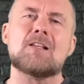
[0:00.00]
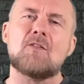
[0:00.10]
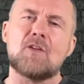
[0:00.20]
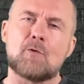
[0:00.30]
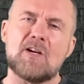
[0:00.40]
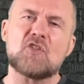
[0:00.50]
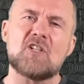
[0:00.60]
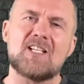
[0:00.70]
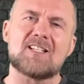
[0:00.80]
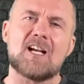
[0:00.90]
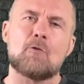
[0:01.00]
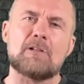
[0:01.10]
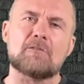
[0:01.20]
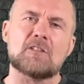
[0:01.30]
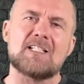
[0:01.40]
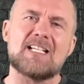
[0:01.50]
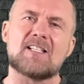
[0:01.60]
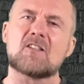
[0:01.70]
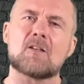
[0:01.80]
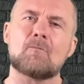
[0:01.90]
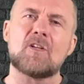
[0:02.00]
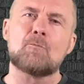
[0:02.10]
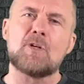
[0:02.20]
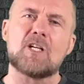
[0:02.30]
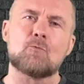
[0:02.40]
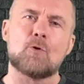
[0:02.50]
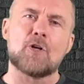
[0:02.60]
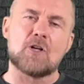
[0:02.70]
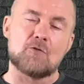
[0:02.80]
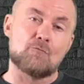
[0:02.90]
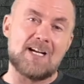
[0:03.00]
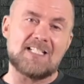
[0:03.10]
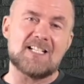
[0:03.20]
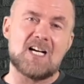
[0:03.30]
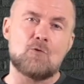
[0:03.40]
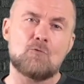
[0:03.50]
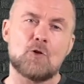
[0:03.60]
The question is, however, is it something we can work on right now,